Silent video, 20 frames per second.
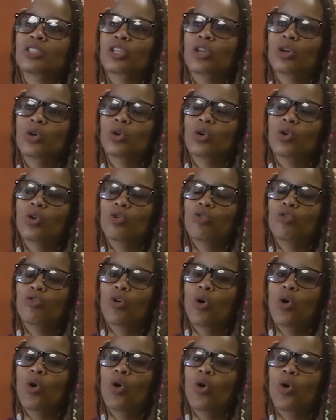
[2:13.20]
the logo
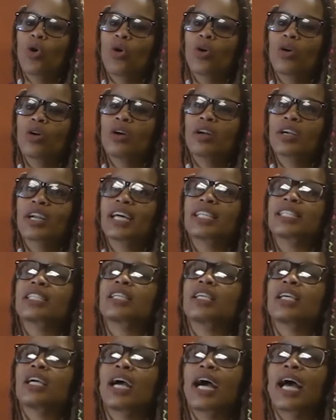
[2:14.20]
for
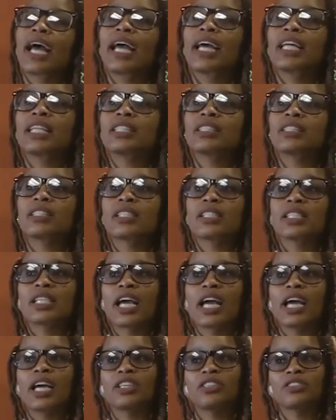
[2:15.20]
Rasinga Editors
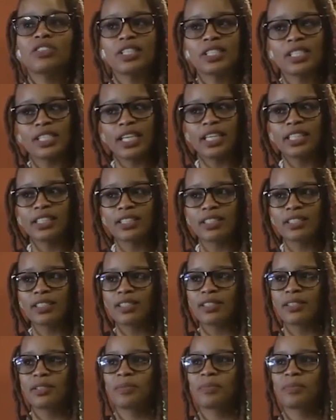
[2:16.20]
and Translators,